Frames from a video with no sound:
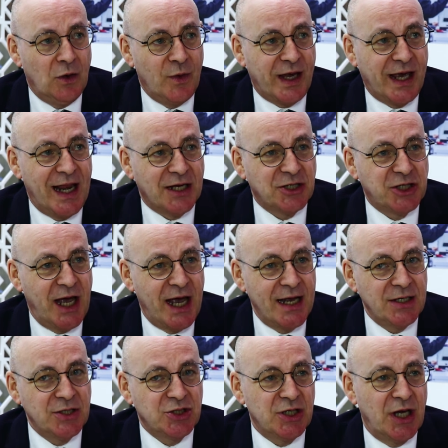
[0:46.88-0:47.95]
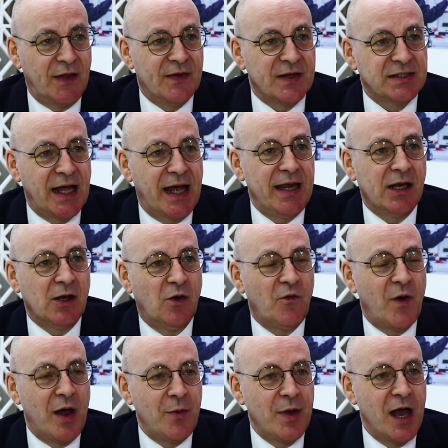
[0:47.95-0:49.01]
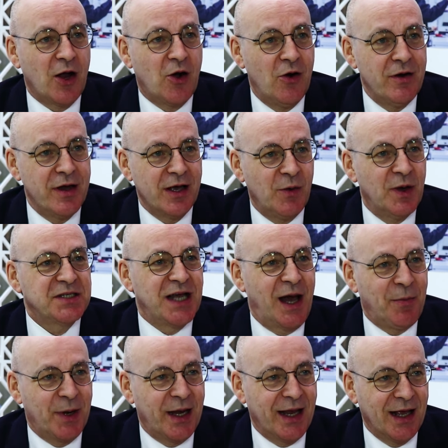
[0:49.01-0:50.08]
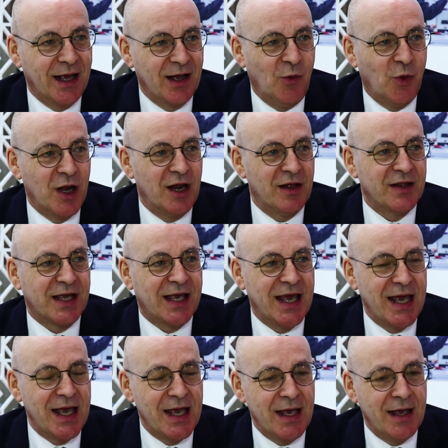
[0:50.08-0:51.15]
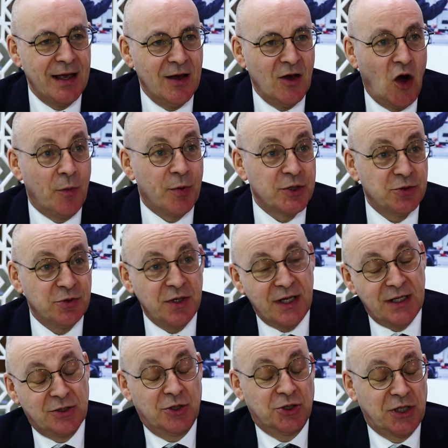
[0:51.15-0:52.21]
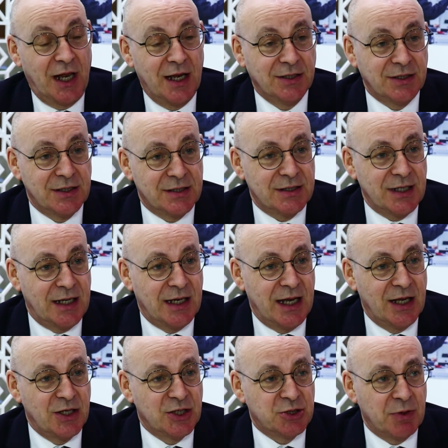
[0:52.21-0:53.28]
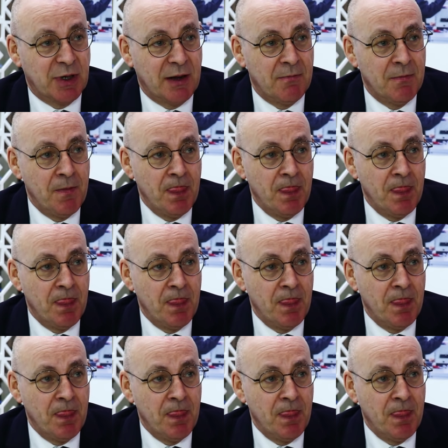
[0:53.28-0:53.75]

we can exchange understanding of where we are going, what's happening, what are the key opportunities or challenges in the industry.